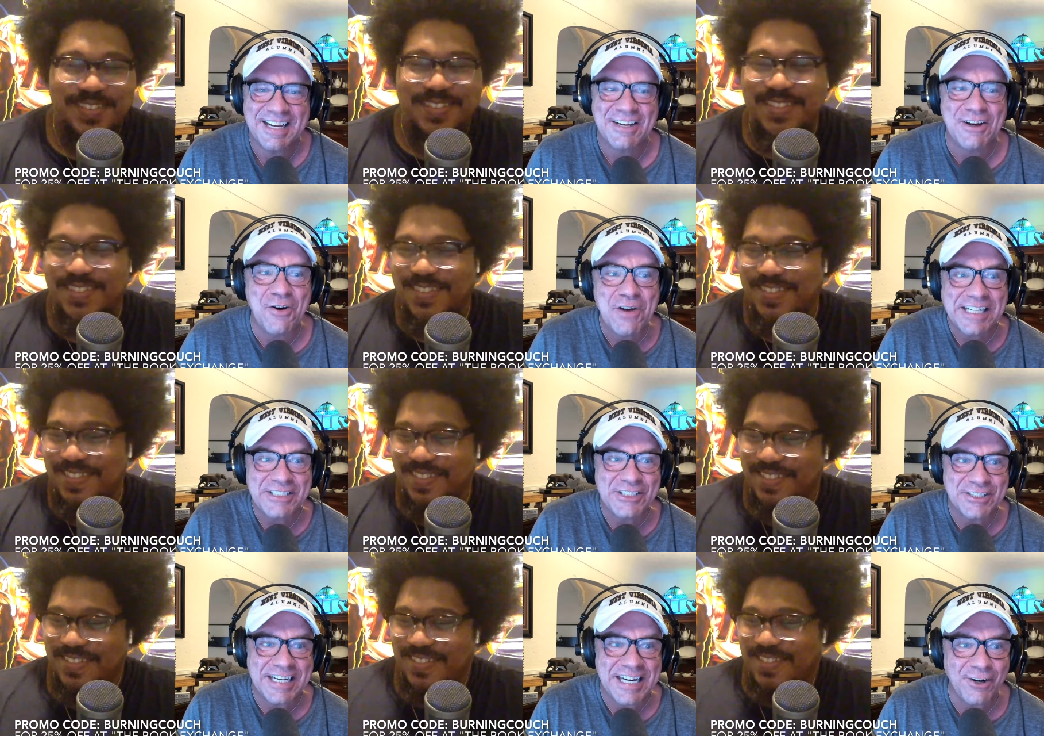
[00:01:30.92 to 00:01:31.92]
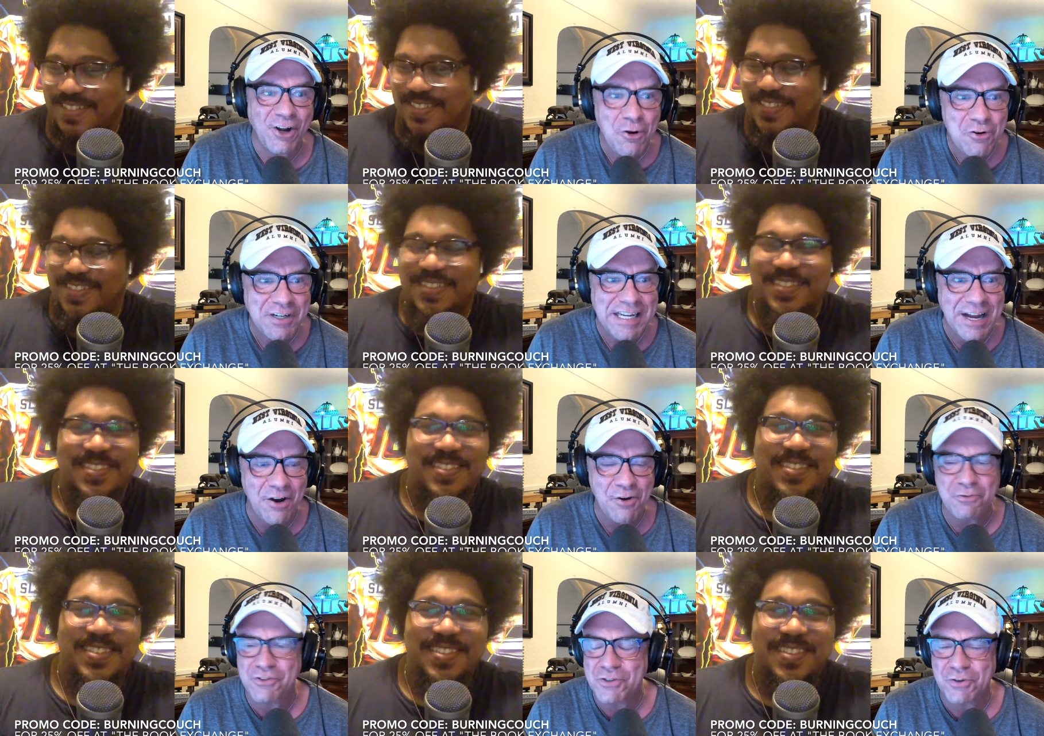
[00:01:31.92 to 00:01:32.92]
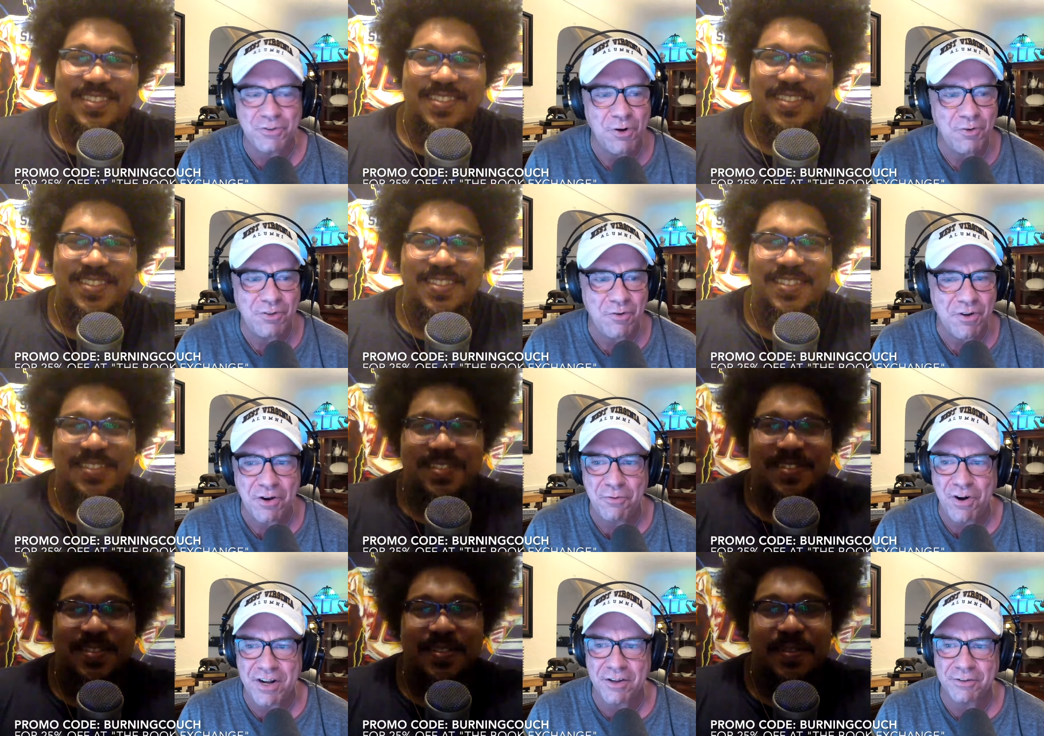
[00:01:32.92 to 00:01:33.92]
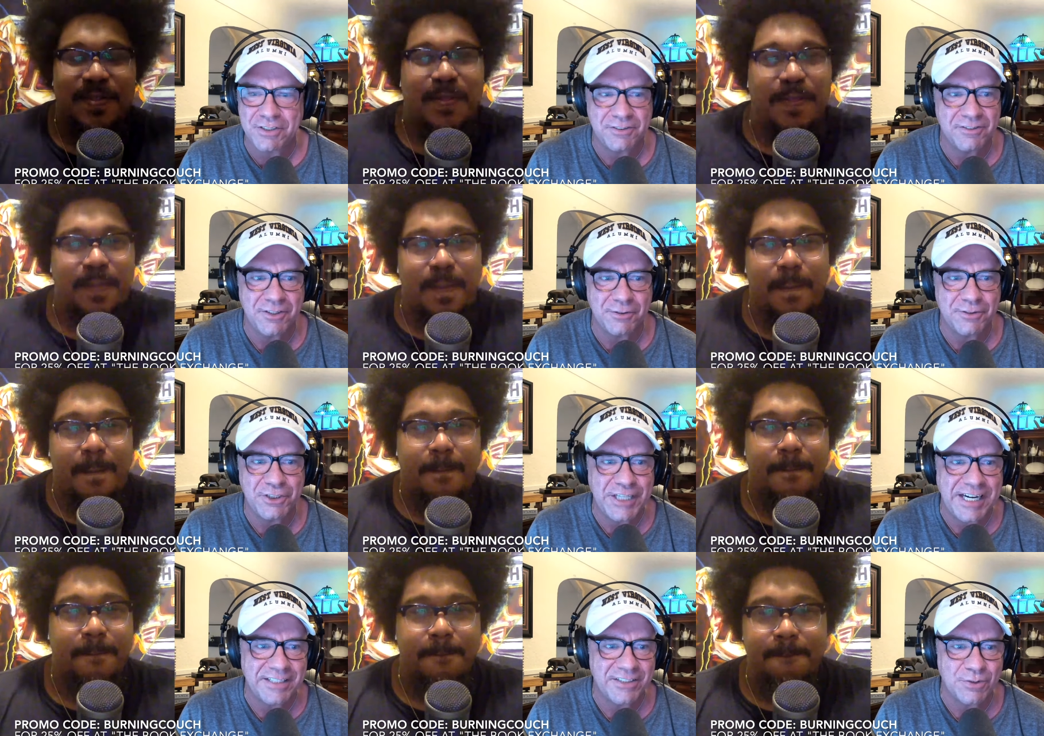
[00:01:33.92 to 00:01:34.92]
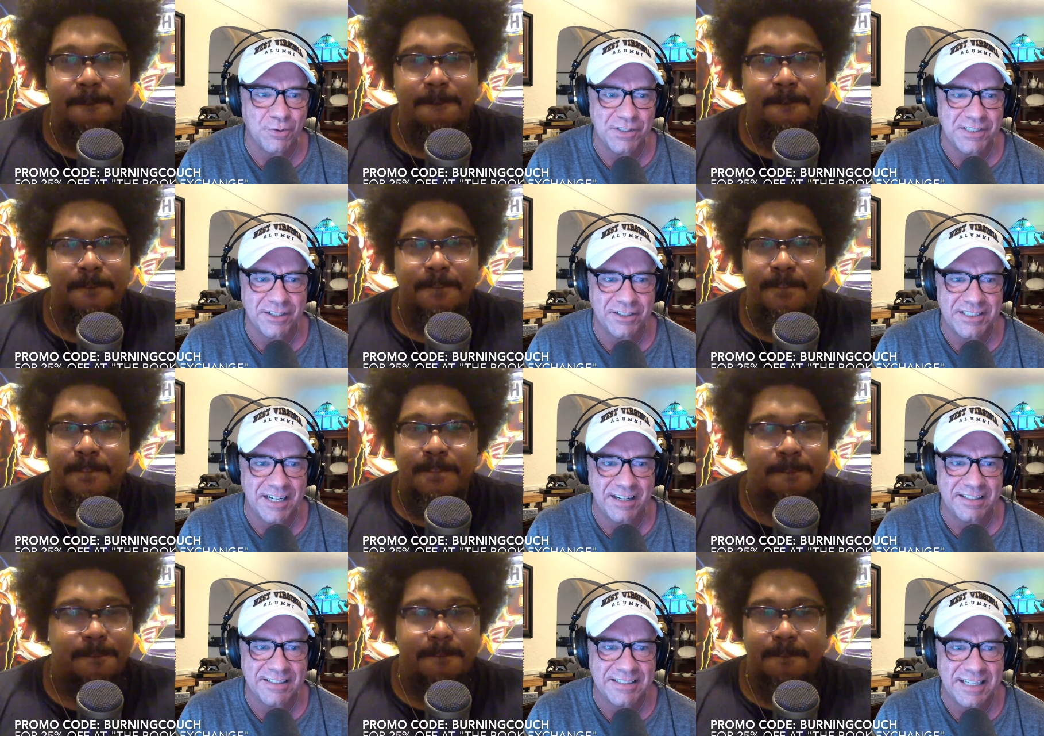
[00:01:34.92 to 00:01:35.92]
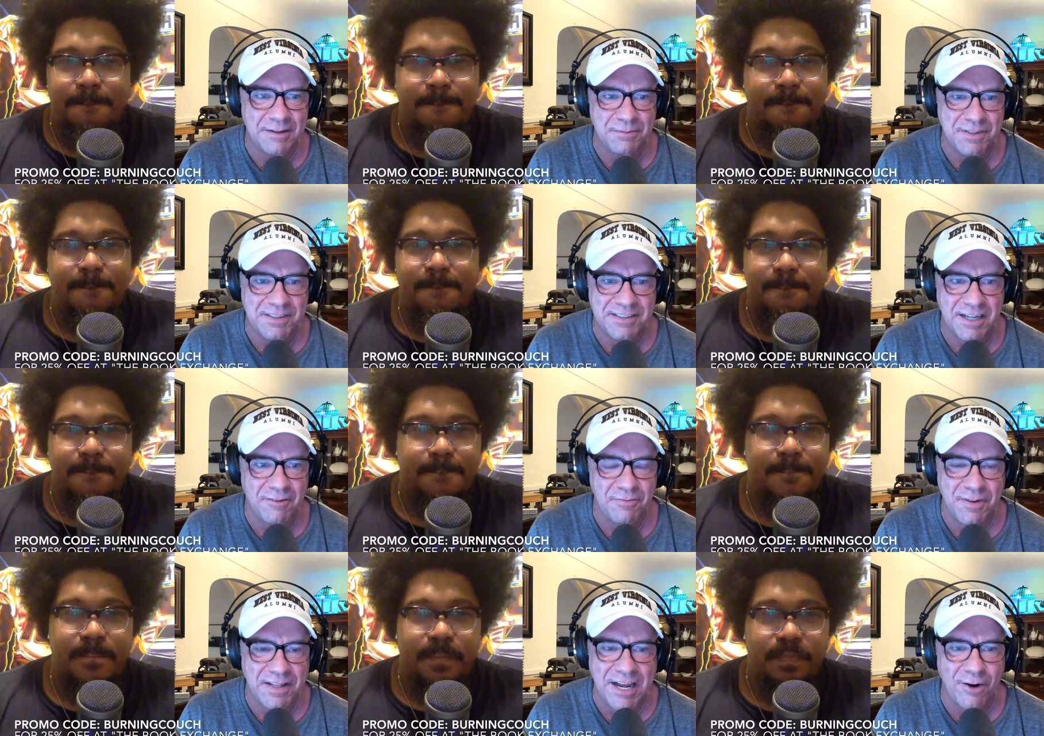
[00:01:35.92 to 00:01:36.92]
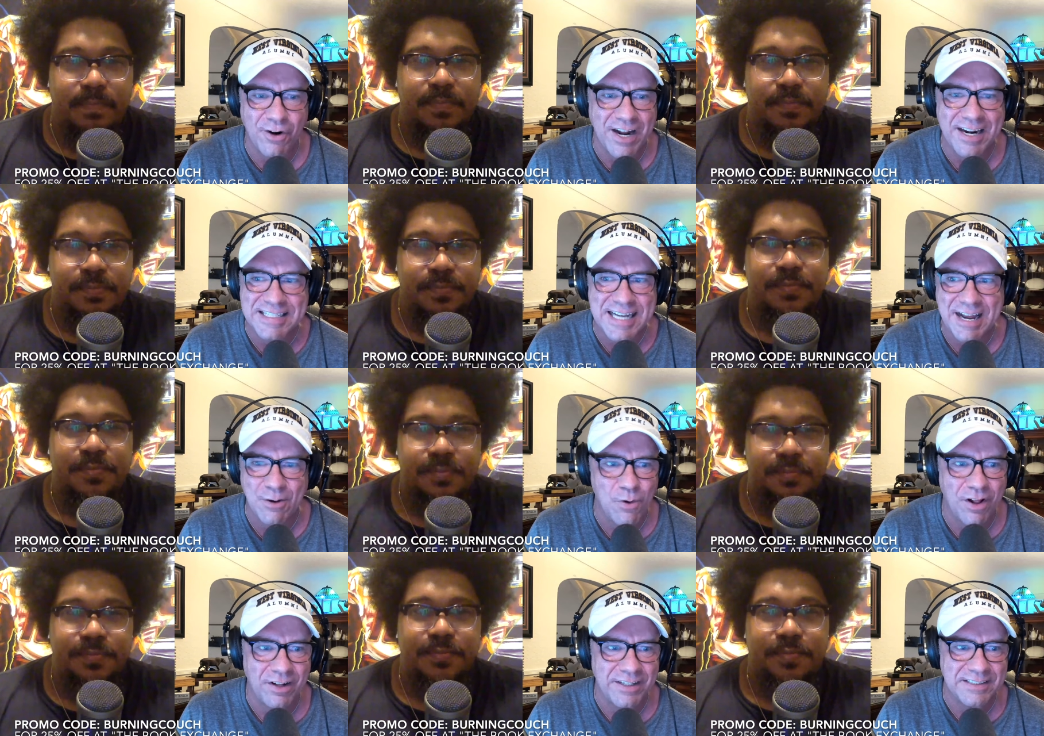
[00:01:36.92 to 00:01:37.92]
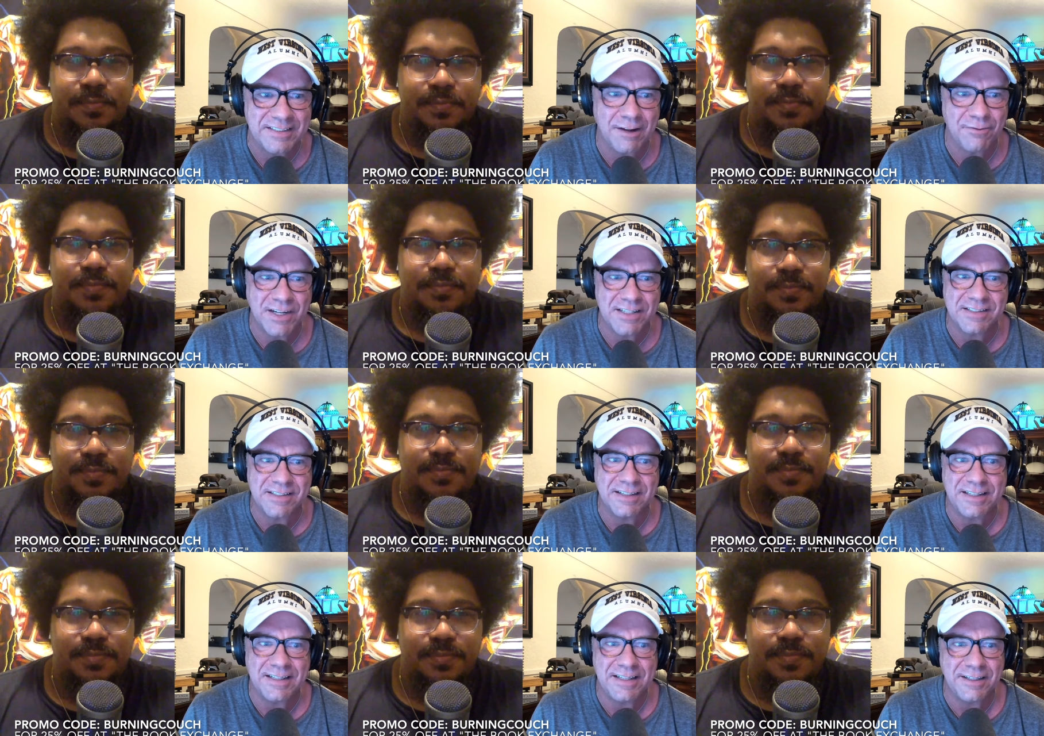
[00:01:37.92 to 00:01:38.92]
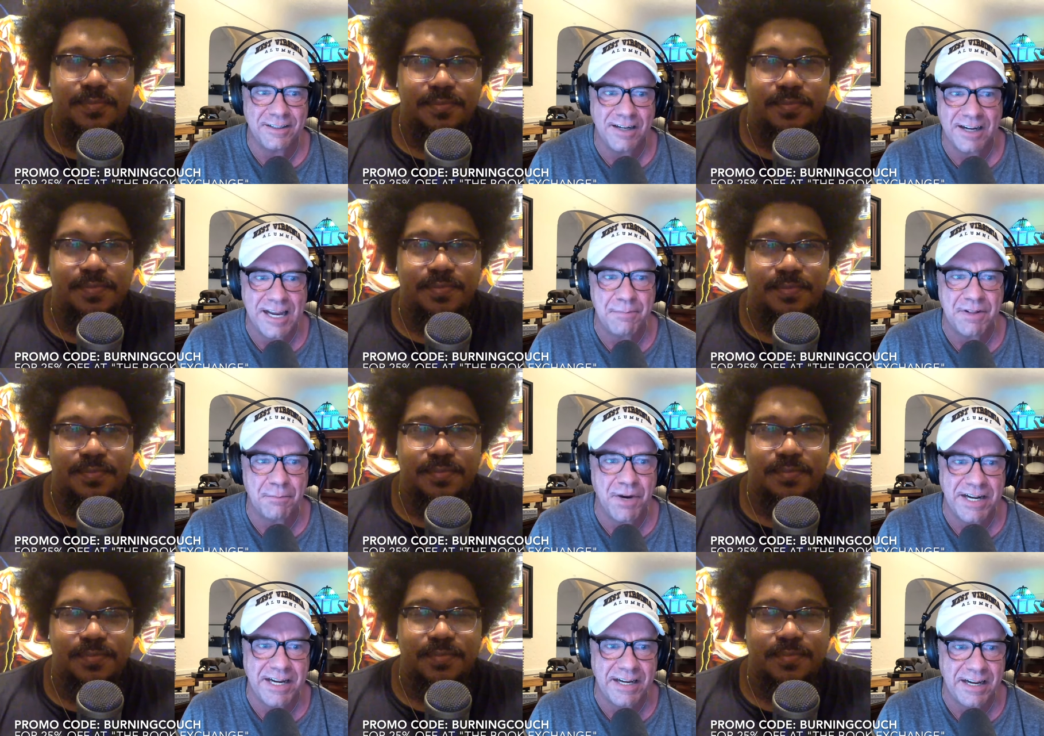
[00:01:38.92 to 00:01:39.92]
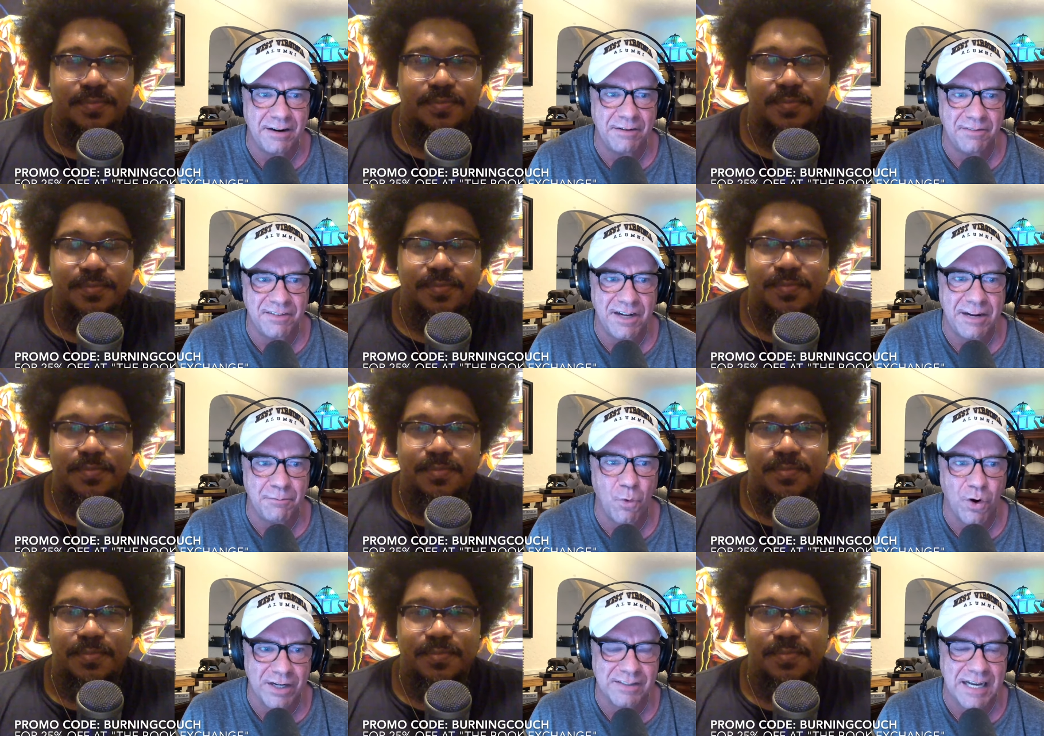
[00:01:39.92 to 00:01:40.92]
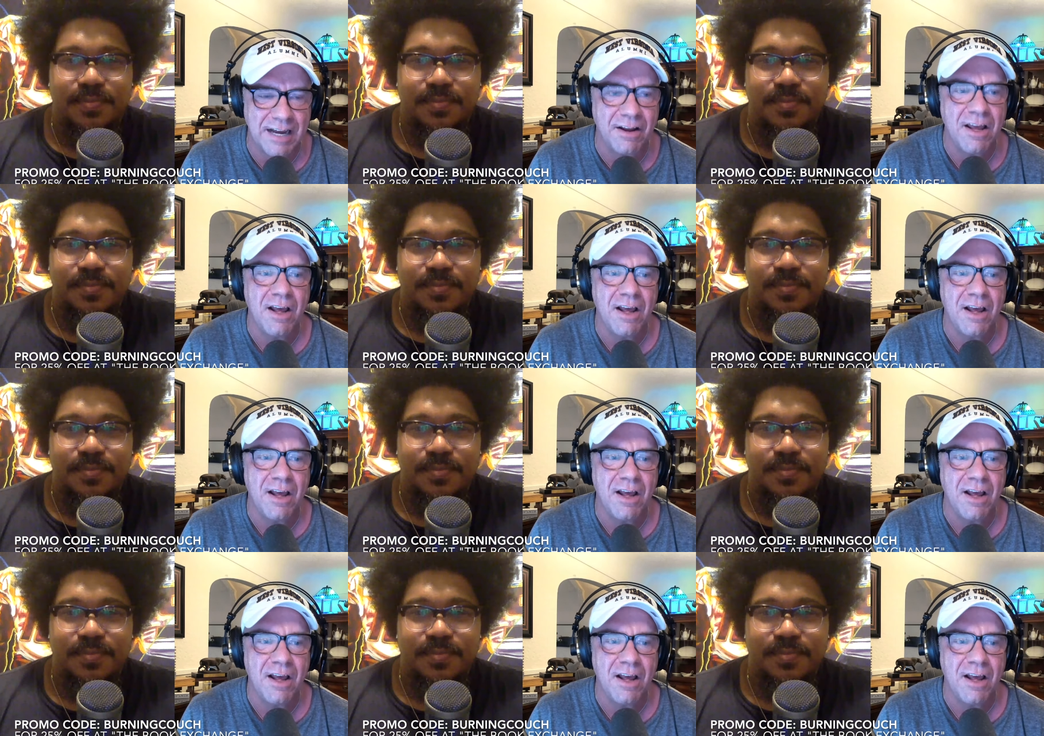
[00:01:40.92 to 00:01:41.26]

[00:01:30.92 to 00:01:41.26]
Speaker 1: go get your gear. Locally owned, too. Don't don't go to one of those those chain stores that are selling the same stuff or not as high-quality stuff, because they're not keeping the money in, in Morgantown.